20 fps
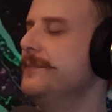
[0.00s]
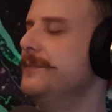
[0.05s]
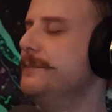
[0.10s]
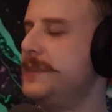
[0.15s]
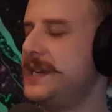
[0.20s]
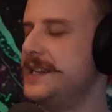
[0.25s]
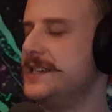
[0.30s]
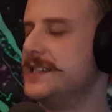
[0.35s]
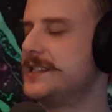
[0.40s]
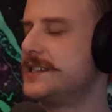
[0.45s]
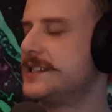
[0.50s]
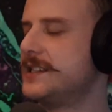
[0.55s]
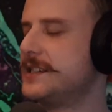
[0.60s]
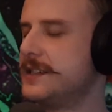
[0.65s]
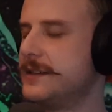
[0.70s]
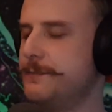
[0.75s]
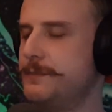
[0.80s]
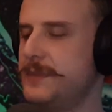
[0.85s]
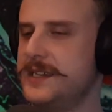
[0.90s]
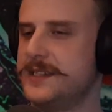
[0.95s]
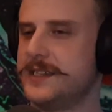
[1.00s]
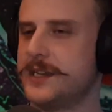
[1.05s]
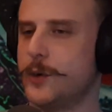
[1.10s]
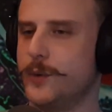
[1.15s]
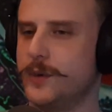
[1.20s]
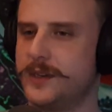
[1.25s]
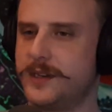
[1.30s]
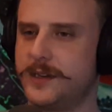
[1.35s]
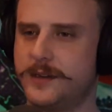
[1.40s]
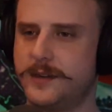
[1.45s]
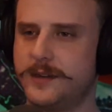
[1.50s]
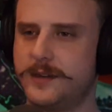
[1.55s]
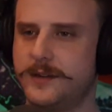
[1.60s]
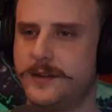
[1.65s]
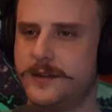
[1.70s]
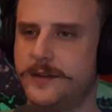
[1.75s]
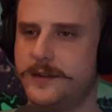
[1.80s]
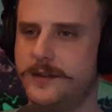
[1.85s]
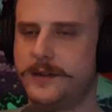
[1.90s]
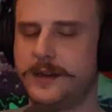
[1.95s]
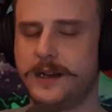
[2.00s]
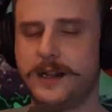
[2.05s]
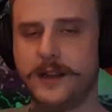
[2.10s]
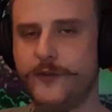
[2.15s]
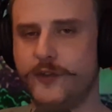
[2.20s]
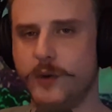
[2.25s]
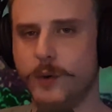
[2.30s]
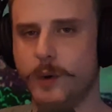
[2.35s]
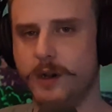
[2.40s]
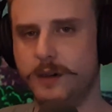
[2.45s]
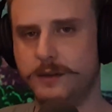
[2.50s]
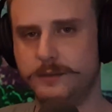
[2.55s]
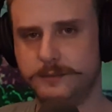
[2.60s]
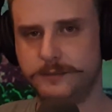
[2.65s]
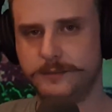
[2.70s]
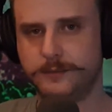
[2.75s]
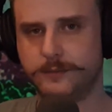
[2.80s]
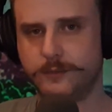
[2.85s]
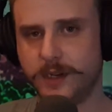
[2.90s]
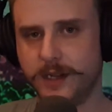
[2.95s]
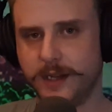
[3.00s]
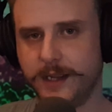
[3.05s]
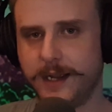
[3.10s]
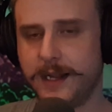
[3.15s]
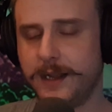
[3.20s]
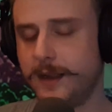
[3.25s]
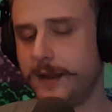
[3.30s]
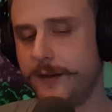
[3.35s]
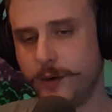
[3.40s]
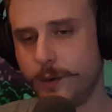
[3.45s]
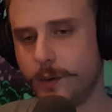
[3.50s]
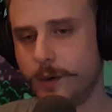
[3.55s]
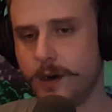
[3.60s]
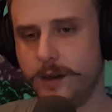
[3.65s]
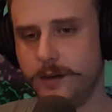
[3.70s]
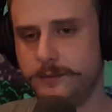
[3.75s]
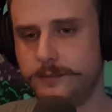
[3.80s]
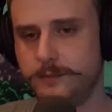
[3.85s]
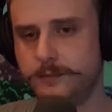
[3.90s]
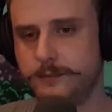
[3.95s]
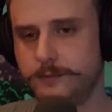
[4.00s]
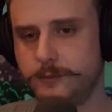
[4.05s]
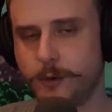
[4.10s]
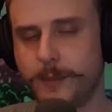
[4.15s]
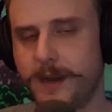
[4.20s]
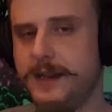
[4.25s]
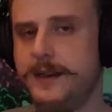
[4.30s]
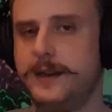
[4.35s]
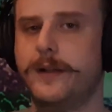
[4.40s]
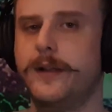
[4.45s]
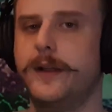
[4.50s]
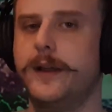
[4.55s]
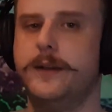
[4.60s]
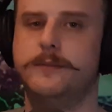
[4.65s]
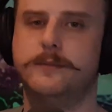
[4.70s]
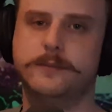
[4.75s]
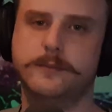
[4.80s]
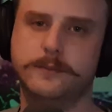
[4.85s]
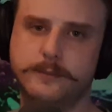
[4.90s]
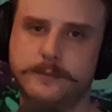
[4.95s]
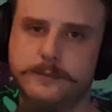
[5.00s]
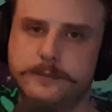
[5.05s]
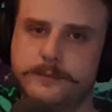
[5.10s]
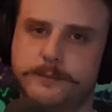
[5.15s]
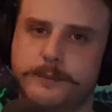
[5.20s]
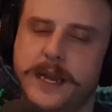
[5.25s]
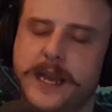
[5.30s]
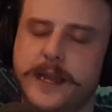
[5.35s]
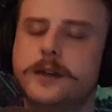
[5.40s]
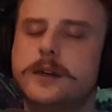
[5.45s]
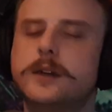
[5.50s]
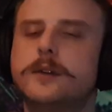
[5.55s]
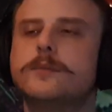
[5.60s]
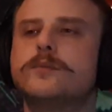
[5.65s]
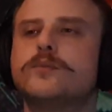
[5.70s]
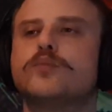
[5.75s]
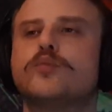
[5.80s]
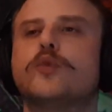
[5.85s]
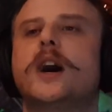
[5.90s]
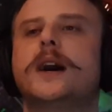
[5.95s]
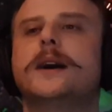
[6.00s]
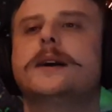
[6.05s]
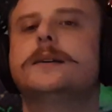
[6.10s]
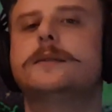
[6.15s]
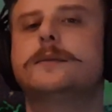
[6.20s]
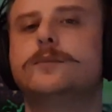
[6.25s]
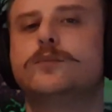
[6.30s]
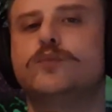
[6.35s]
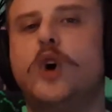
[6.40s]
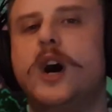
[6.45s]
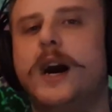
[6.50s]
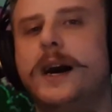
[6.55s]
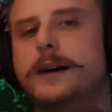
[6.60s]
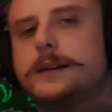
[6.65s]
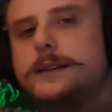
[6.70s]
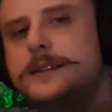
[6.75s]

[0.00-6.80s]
peace out. I love you all. Really, I love you all romantically. Bye. Mwah. Mwah.